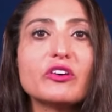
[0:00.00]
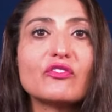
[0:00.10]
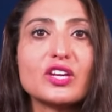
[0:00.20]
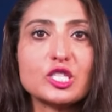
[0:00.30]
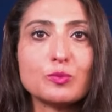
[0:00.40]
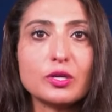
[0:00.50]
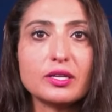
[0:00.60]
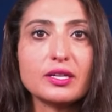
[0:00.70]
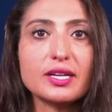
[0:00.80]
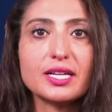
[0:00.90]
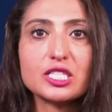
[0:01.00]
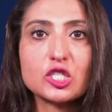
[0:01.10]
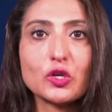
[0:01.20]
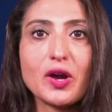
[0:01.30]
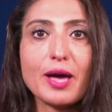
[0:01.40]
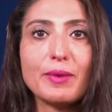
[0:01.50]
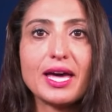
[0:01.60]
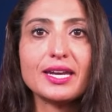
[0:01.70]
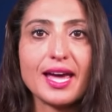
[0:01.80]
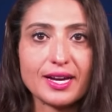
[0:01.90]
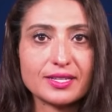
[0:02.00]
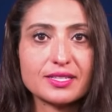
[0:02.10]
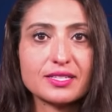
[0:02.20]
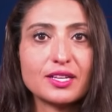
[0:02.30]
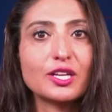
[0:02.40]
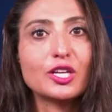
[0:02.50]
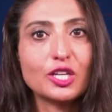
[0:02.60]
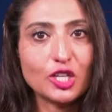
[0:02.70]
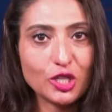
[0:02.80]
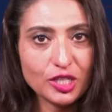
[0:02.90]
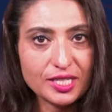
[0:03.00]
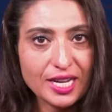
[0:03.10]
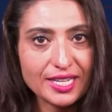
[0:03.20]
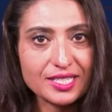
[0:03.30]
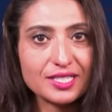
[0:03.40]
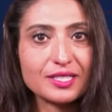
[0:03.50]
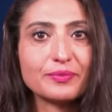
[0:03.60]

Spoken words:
Facebook, Instagram, and X. Good night.